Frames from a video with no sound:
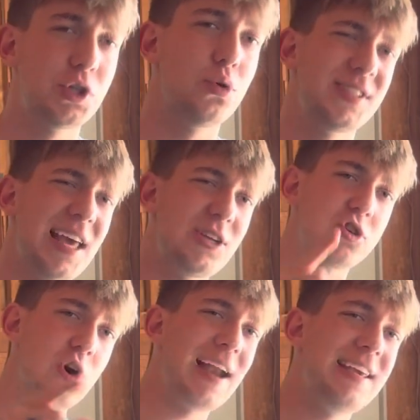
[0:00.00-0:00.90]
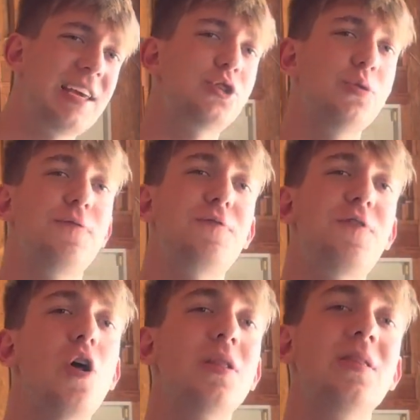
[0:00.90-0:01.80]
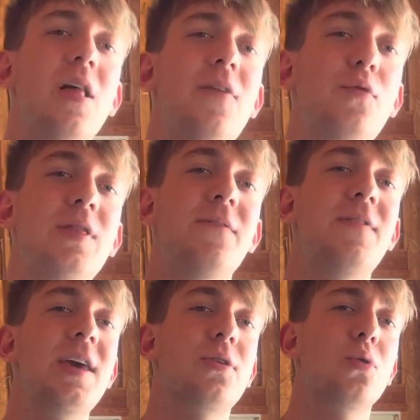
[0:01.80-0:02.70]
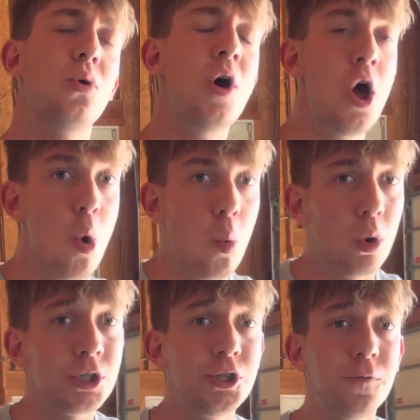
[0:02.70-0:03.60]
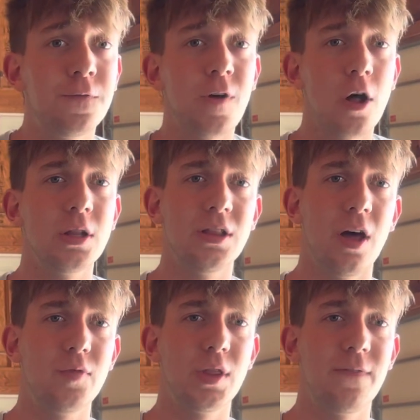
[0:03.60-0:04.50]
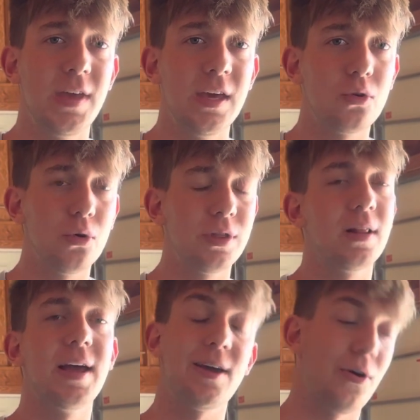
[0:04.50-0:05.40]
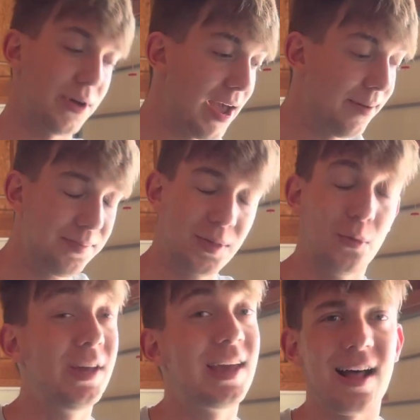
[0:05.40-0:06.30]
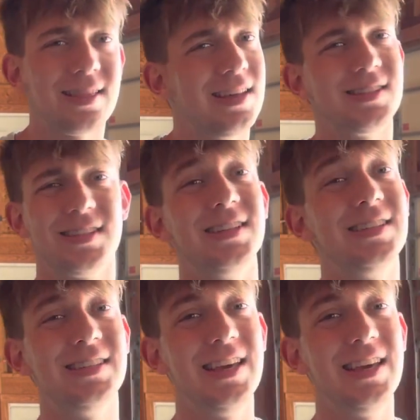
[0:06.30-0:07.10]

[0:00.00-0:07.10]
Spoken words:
do is they try to get you to fall in love with the vehicle. Once you fall in love with the vehicle, they're like, okay, we got this. This is